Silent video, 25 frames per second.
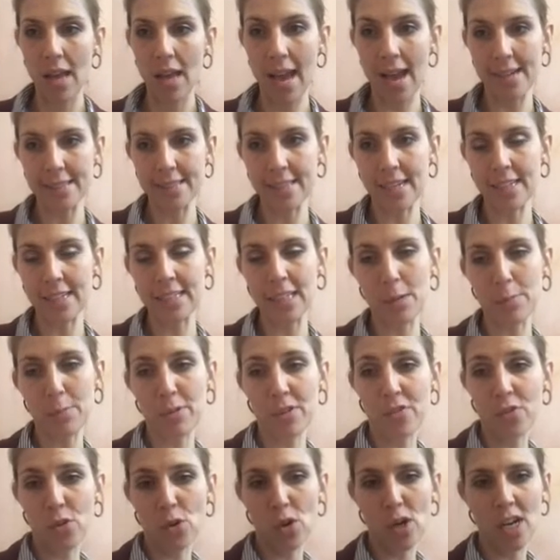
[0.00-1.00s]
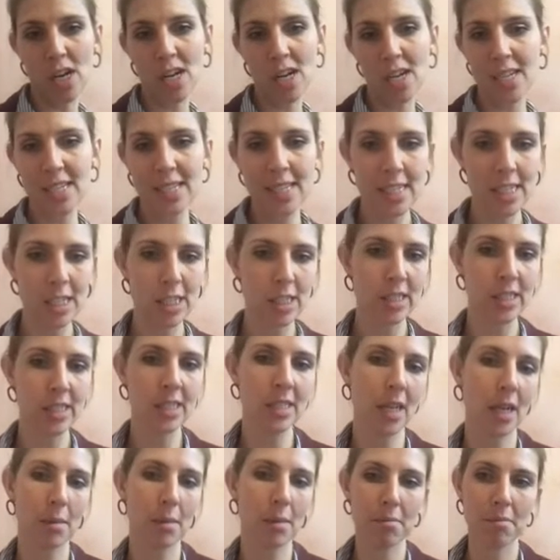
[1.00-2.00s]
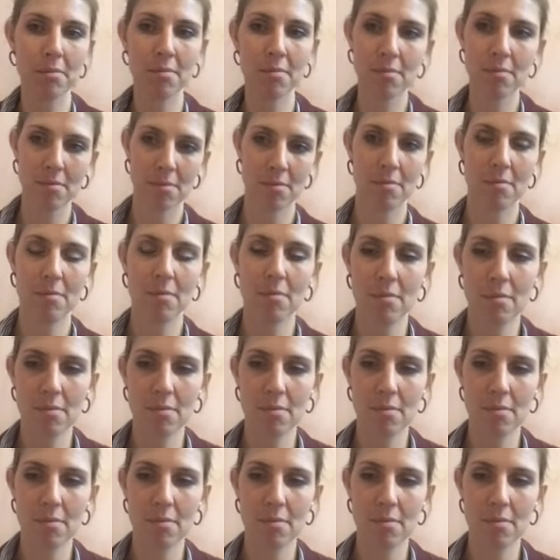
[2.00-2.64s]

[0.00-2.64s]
I said before, here's some